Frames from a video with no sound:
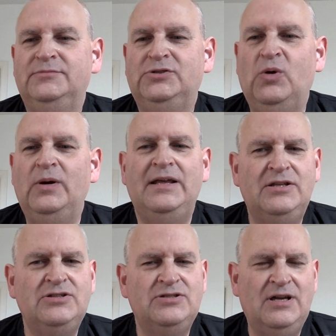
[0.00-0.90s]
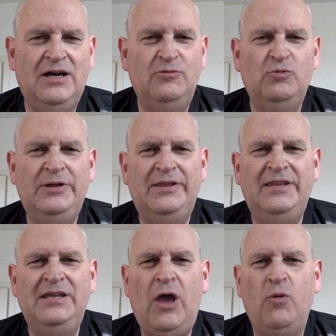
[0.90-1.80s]
So let us start
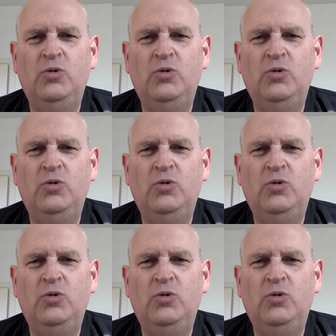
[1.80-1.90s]
with the